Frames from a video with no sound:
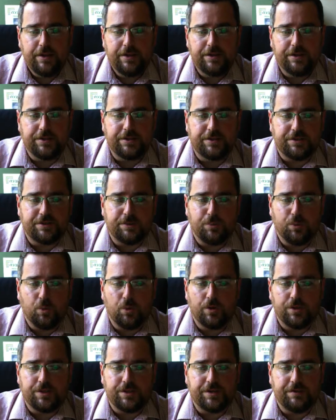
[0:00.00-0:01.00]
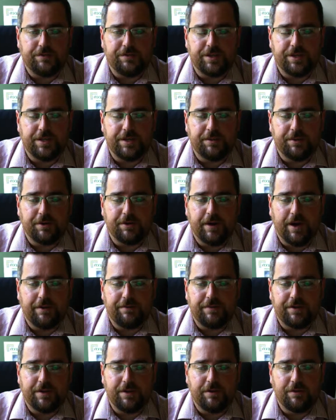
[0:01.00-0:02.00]
this is a portion of the
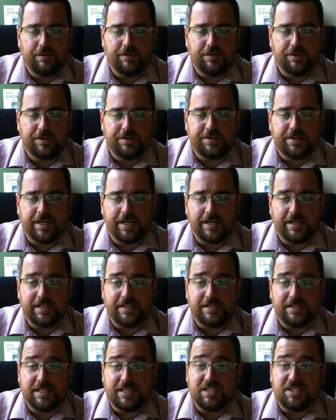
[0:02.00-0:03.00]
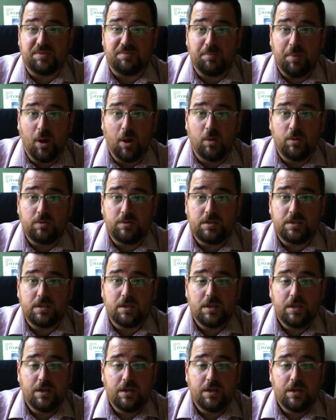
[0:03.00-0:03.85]
demographic universe that it is exposed